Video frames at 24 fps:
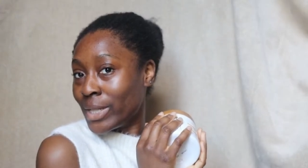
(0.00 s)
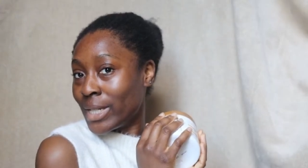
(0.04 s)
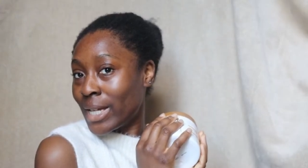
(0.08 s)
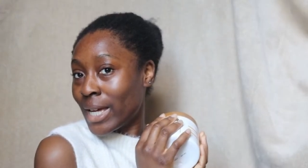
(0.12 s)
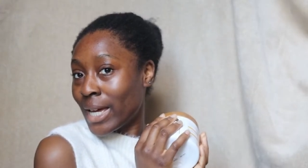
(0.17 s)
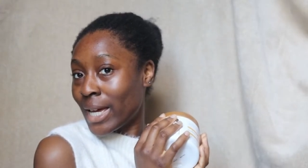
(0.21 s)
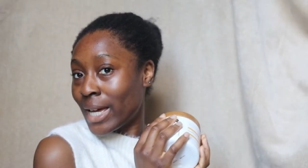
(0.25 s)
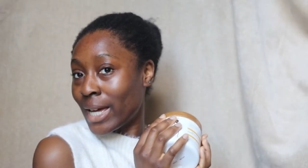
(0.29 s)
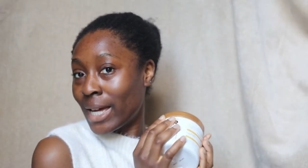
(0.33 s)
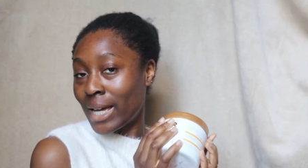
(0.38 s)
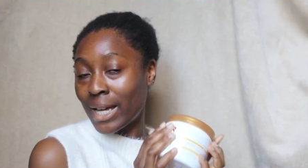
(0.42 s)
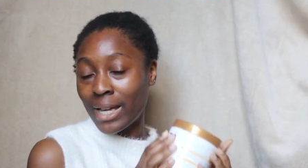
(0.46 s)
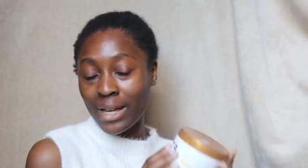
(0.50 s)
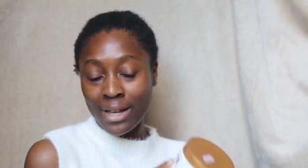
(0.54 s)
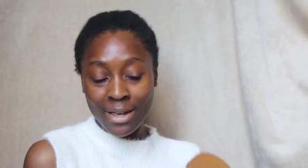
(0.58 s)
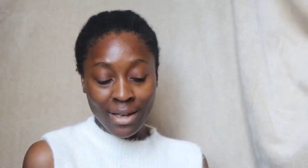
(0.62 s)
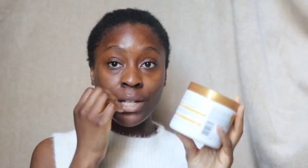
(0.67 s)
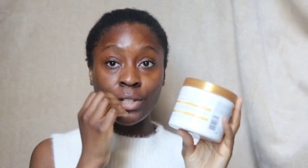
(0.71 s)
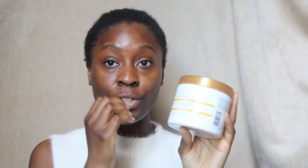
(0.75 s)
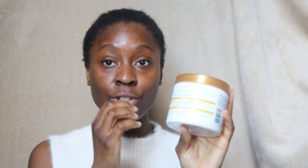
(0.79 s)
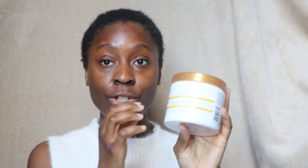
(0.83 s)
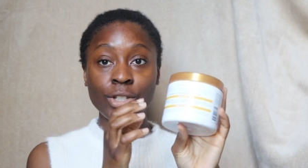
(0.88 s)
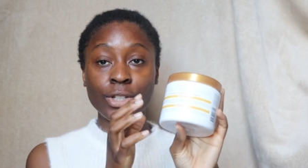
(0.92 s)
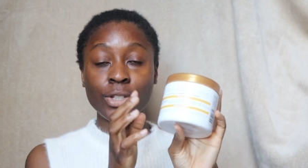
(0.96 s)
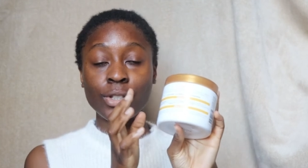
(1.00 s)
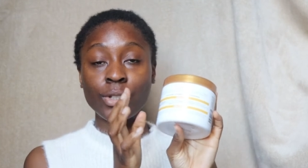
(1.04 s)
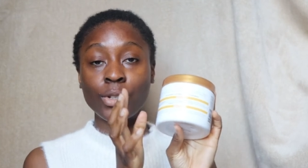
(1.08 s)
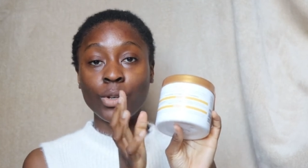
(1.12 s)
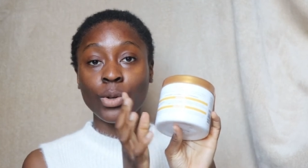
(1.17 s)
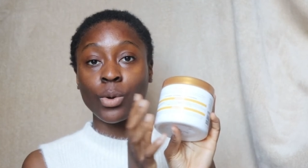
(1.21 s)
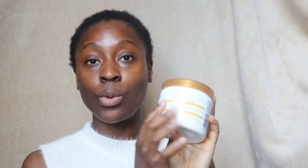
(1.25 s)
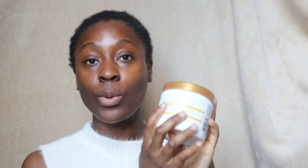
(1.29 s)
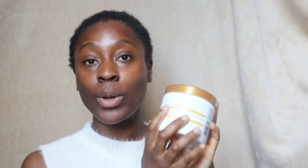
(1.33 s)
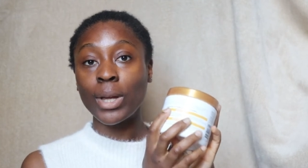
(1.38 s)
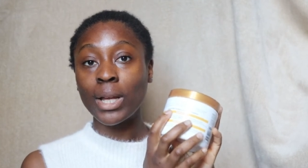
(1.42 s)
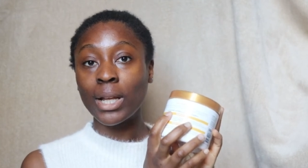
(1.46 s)
today. And just
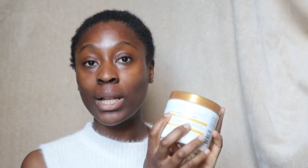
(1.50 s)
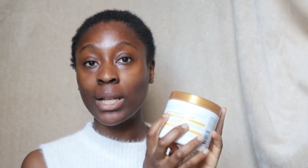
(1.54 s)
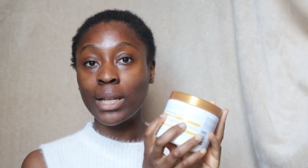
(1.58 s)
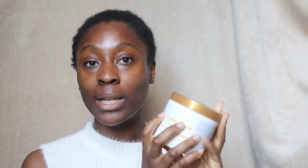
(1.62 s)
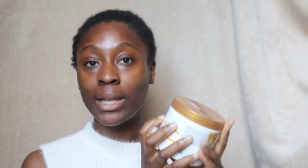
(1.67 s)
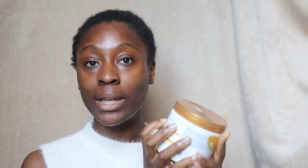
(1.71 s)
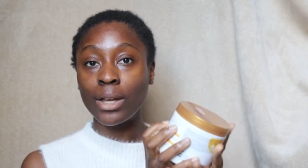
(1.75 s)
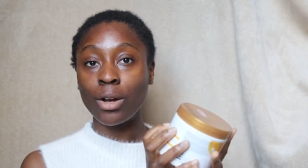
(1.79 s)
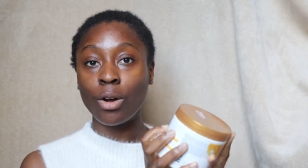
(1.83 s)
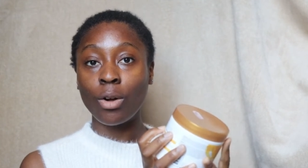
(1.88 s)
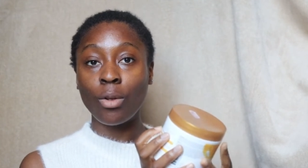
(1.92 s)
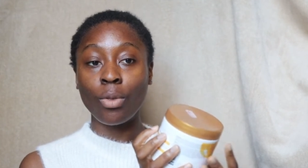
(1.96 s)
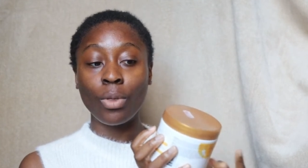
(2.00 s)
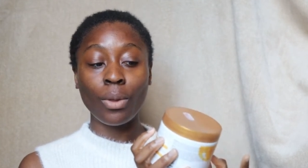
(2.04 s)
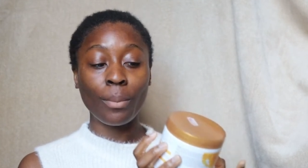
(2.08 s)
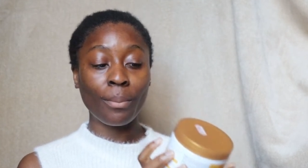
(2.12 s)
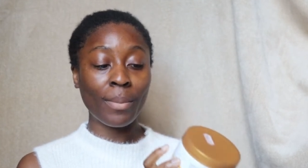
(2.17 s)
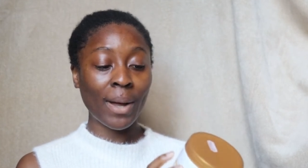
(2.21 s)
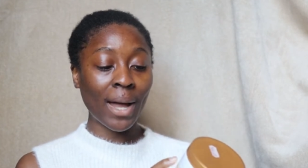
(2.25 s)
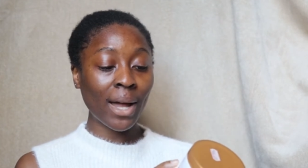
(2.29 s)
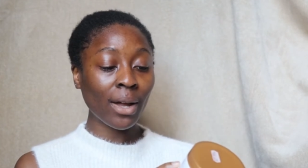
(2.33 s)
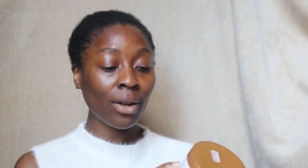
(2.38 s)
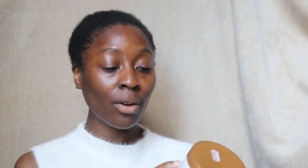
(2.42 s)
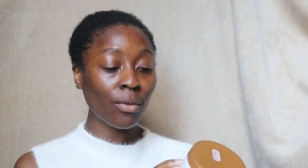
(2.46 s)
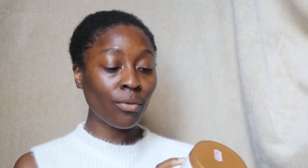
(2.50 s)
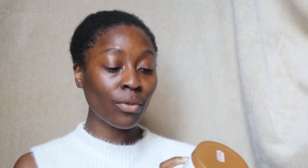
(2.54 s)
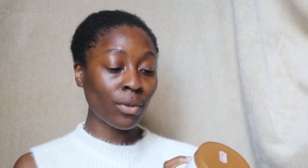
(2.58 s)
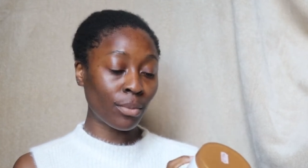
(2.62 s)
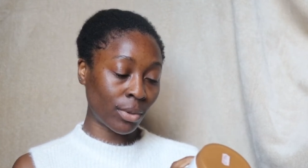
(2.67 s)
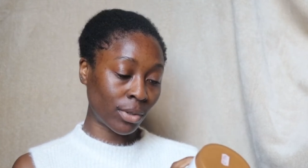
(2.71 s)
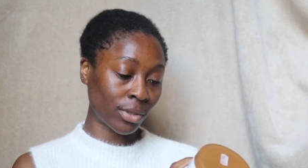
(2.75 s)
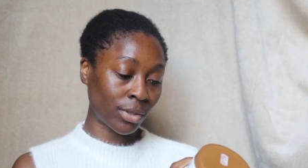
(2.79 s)
quickly, on the back of the